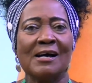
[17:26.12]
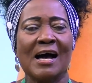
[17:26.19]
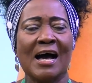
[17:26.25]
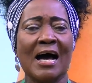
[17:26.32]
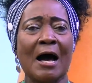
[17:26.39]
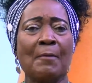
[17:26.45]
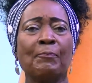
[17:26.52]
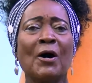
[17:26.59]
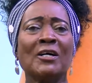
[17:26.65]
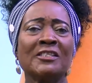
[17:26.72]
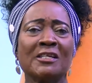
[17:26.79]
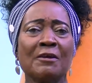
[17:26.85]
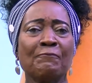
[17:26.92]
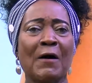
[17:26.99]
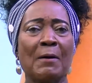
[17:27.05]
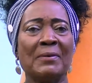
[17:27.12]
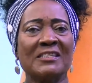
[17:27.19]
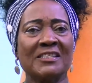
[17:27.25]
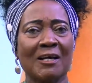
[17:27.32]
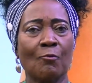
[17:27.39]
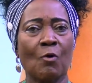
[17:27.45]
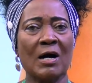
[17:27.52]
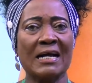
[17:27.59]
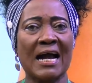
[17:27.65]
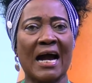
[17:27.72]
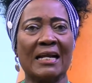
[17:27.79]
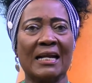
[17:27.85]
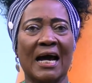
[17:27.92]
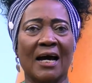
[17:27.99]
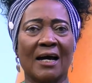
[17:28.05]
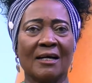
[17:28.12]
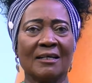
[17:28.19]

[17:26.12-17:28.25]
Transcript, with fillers: A pottery farmer, Sir Wagana.